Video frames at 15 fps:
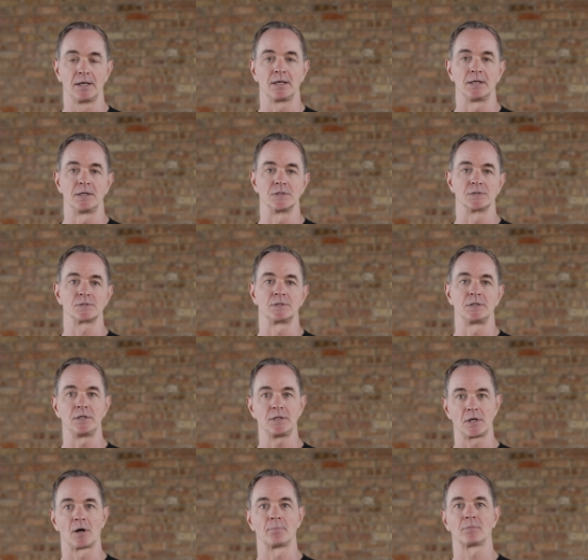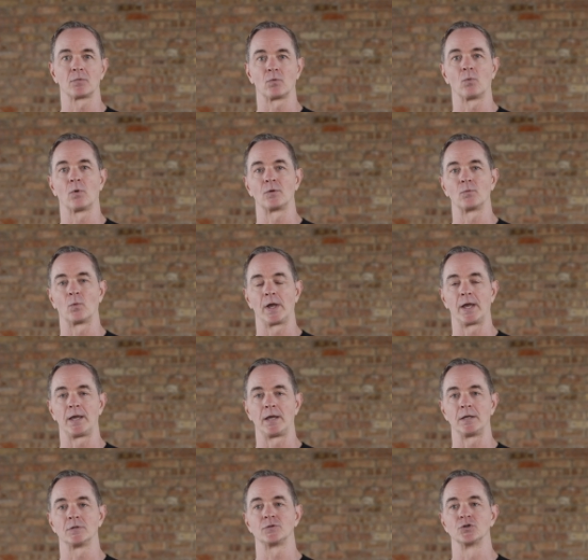is the number one
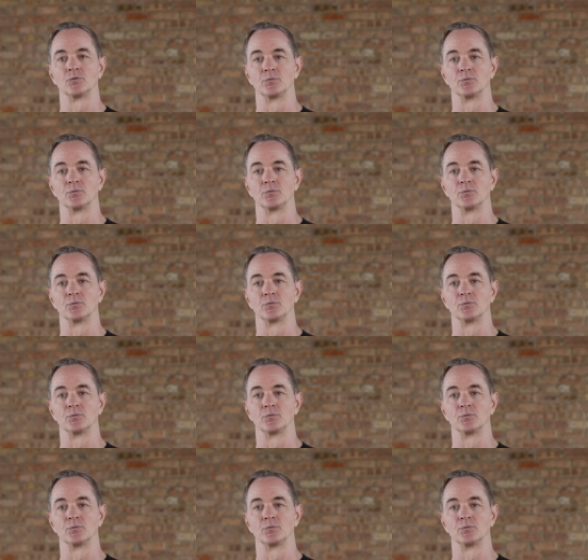way to